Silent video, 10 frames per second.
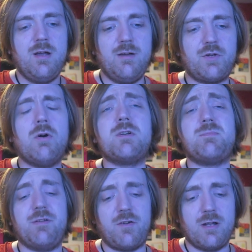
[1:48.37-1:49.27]
of course,
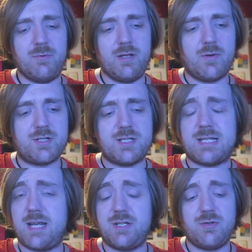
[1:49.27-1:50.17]
but if I were you, I should
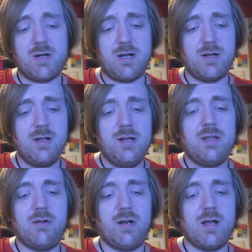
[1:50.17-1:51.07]
stay as you are.
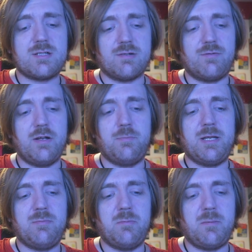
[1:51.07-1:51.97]
There are lots of real
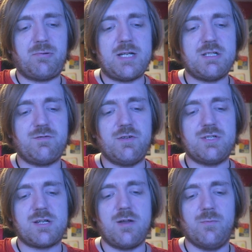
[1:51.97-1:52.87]
people, but precious few
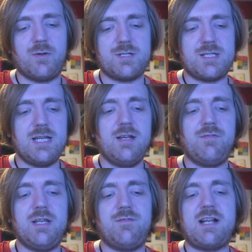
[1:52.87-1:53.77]
stone ones. Think
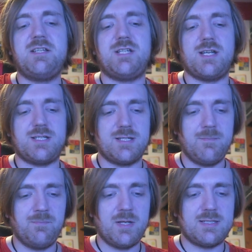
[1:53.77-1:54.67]
of the advantages.
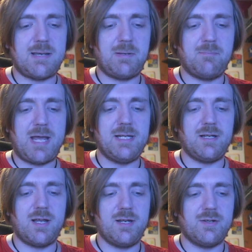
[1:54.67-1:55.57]
Tapping Benny
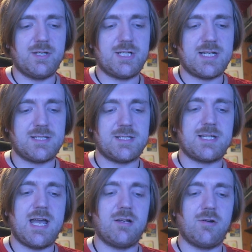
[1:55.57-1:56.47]
lightly on the chest, the
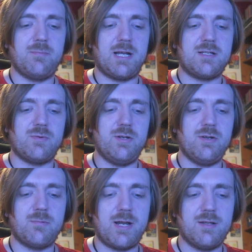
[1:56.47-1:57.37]
scarecrow began to
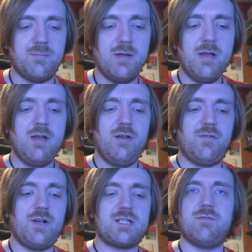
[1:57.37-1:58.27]
enumerate them.
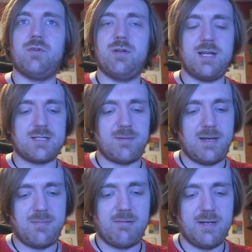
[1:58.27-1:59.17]
First of all, he
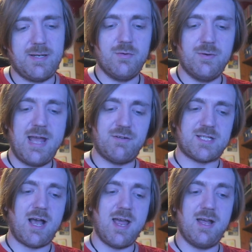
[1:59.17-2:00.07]
explained merrily, you will never
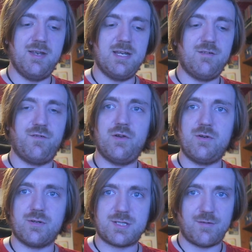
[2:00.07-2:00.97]
tire, need
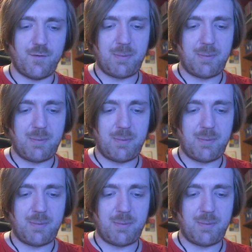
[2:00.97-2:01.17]
food, or suffer